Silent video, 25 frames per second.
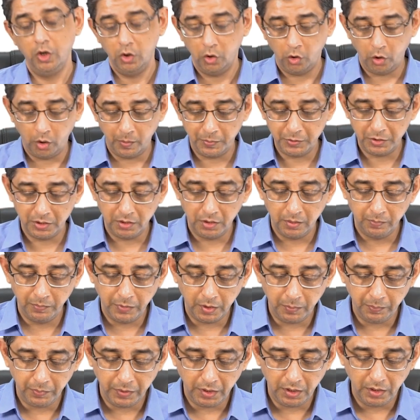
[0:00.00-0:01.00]
Option
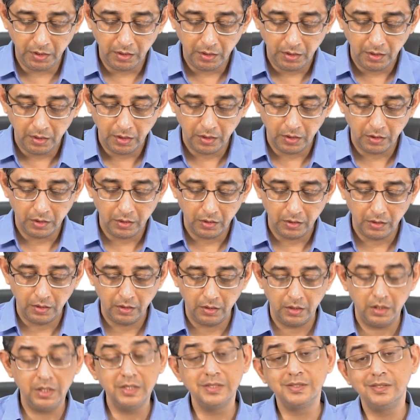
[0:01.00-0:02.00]
number B
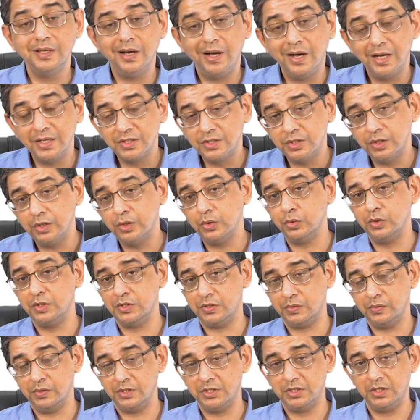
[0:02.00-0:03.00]
is the answer to this
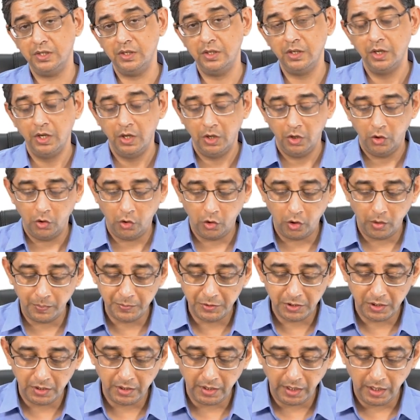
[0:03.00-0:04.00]
question.
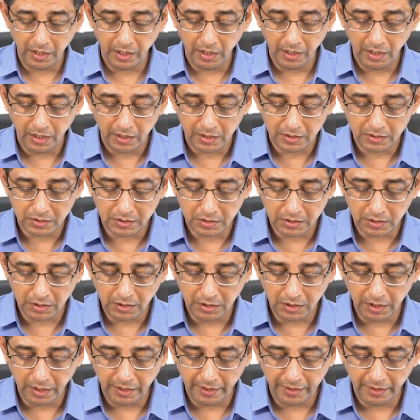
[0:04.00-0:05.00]
Option A,
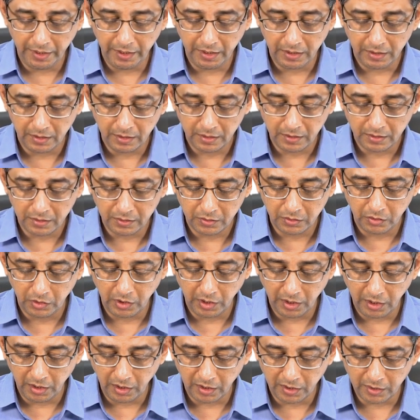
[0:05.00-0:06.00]
C and D.
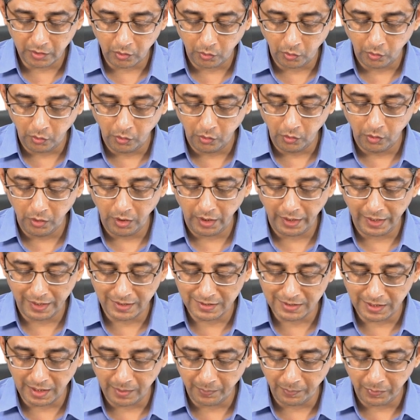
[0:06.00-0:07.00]
They are all
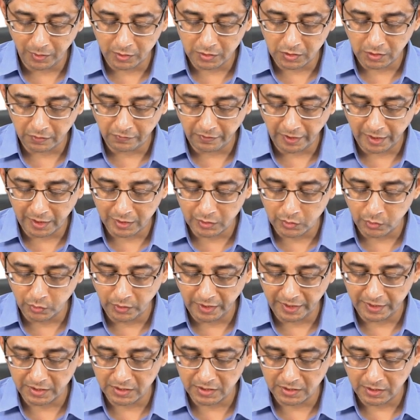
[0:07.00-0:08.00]
examples of
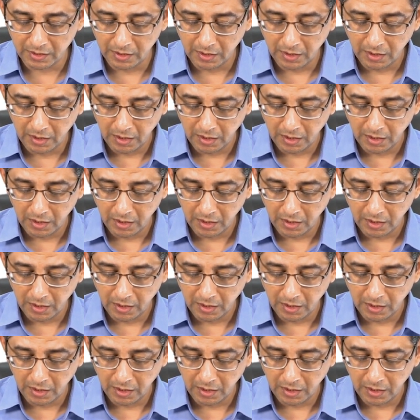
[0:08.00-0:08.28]
exudates.